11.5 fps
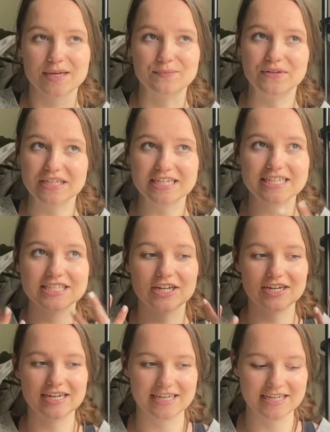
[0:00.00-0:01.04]
I'm very
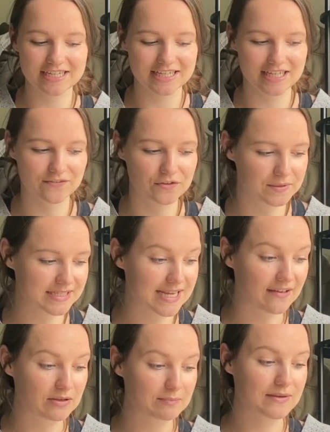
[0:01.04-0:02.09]
sorry if you can
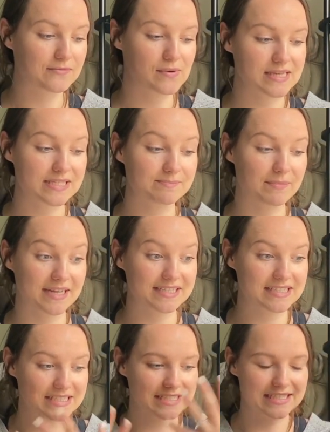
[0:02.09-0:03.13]
tell in my voice,
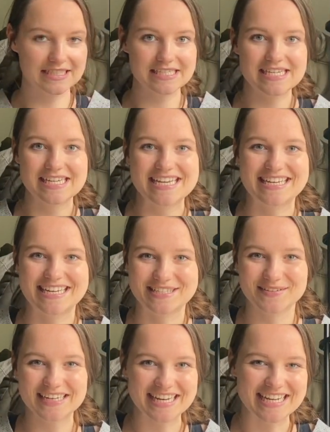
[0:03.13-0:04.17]
but it
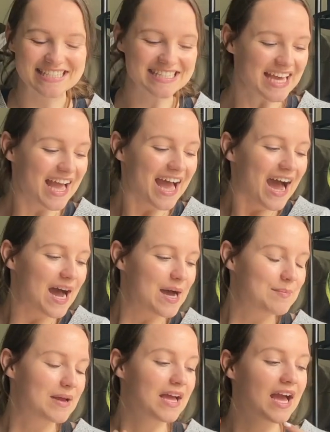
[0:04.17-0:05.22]
is what it is.
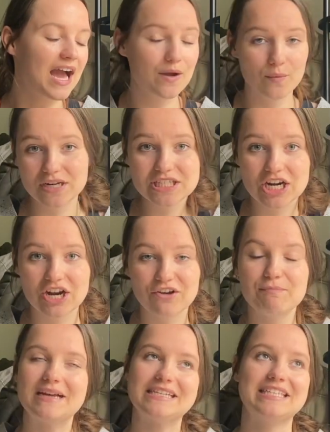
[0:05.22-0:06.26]
I want to start
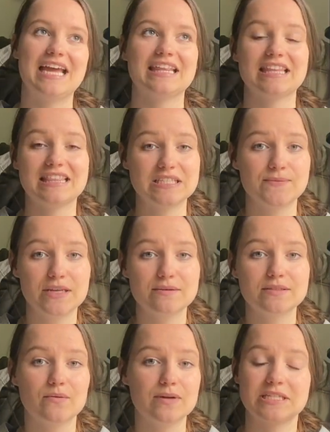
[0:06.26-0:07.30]
off by saying that this video
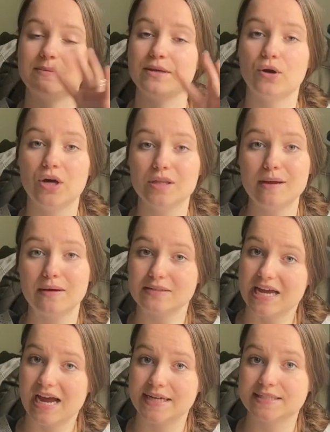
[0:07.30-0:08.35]
is going to be all about
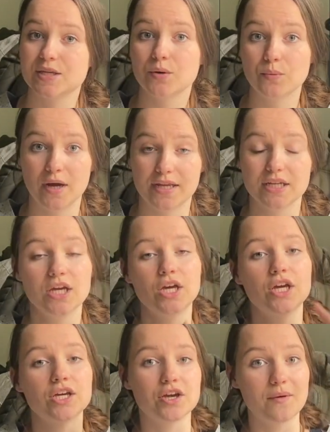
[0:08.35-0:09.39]
task 1.
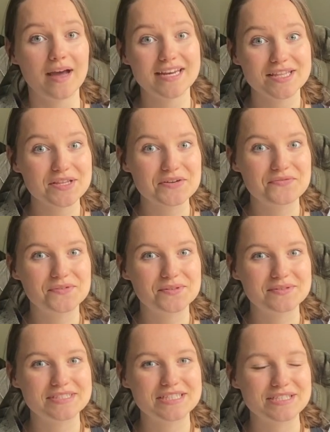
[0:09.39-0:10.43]
Go ahead and look
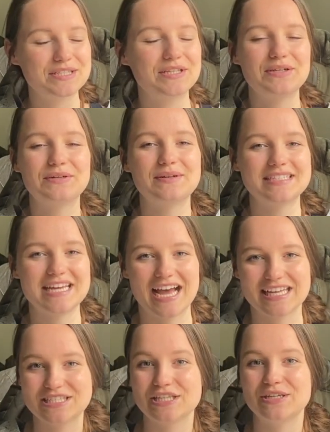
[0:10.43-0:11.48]
forward to
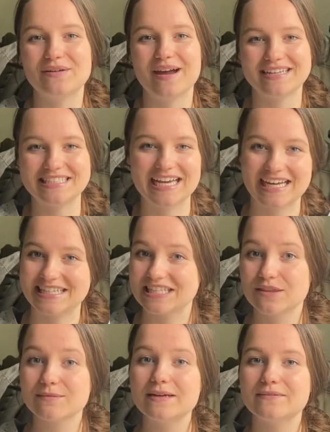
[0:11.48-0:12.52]
task 2 and
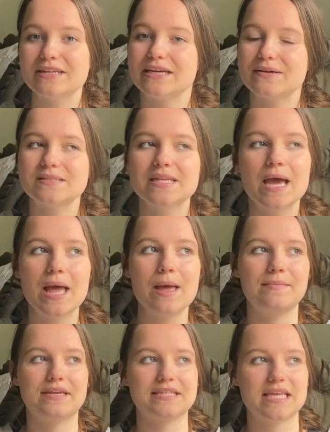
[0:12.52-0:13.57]
task 3 videos
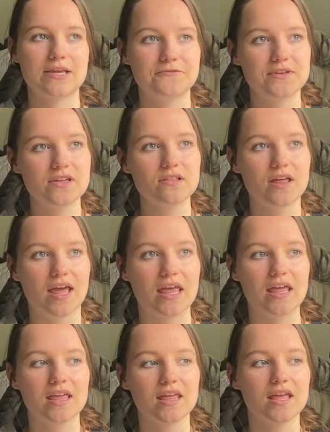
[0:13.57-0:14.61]
because I feel
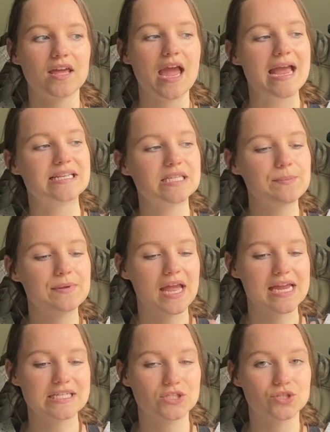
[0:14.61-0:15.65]
like
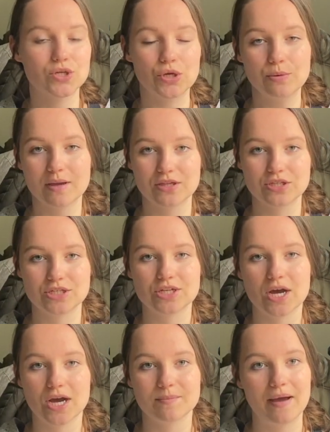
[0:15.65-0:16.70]
edTPA is too much to
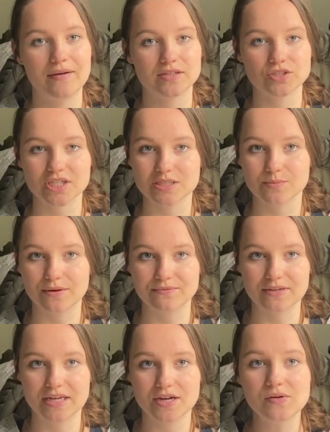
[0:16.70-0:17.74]
talk about in just one
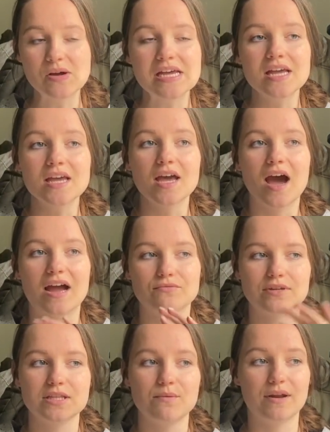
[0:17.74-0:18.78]
video. I
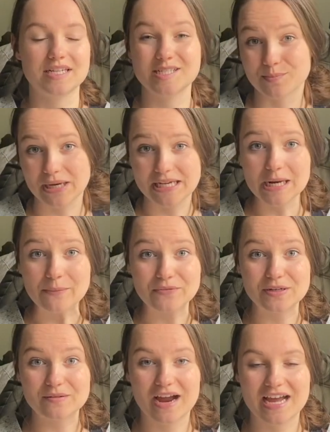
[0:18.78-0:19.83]
really wanted to break it up for
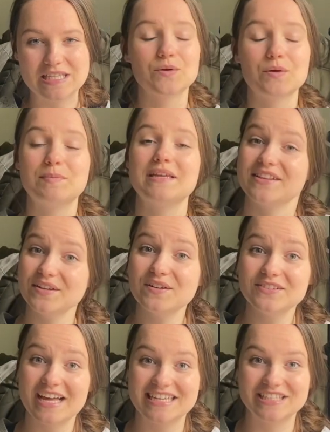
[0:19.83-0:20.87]
you guys so it would be a
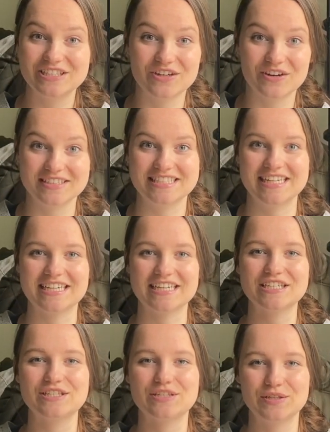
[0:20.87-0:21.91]
little less
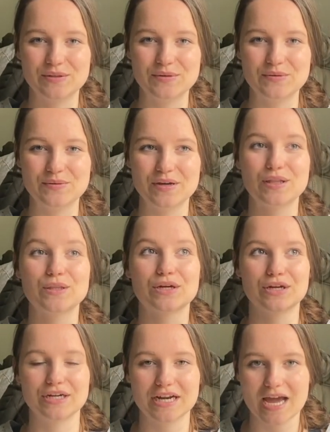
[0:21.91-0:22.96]
daunting to
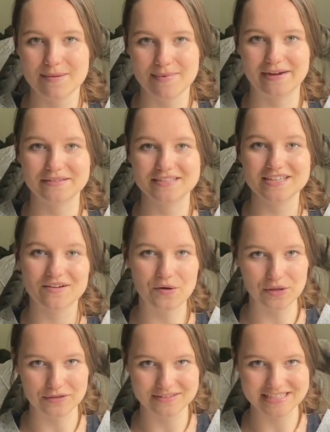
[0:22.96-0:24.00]
learn about
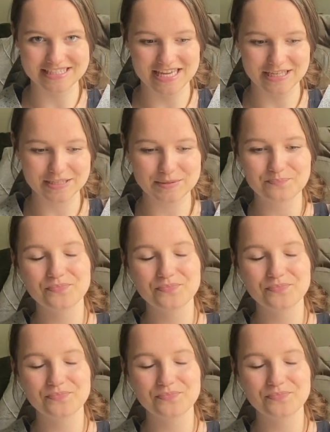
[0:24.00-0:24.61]
all of these things.